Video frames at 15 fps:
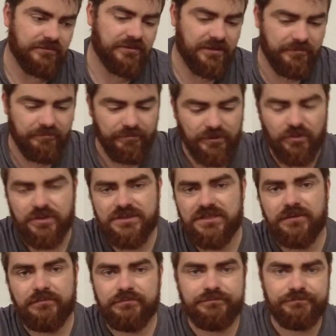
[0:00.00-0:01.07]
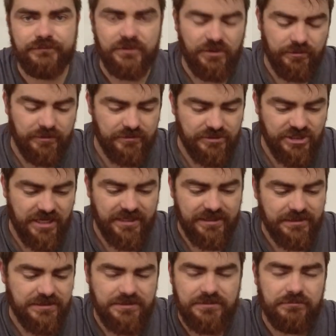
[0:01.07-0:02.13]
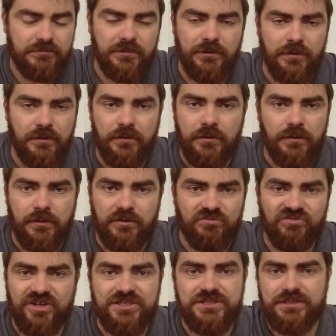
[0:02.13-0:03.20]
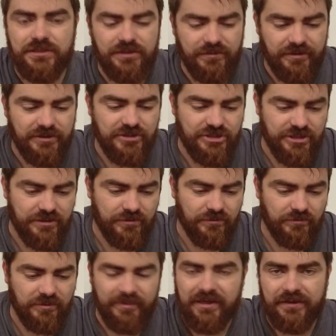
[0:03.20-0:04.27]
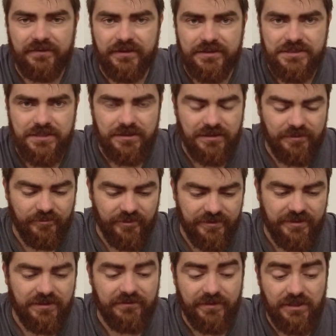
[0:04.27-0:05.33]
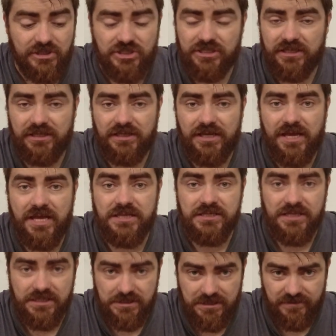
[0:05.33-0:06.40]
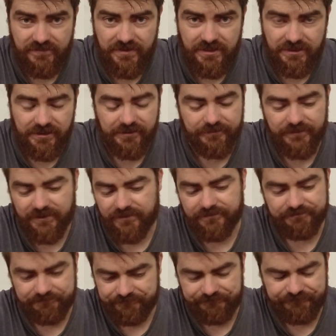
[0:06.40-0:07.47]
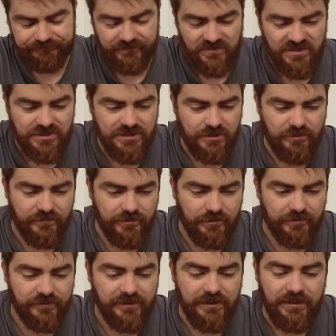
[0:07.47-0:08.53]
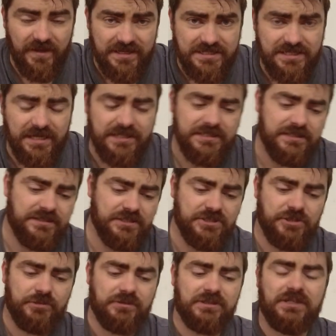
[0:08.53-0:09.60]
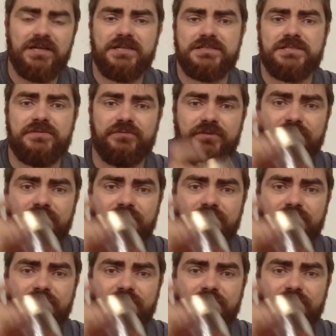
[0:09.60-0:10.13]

getting blocked up coolant jackets and rust in your engine and all the bad things that come with it, and eventually head gasket failure and so forth. That said, this coolant lasts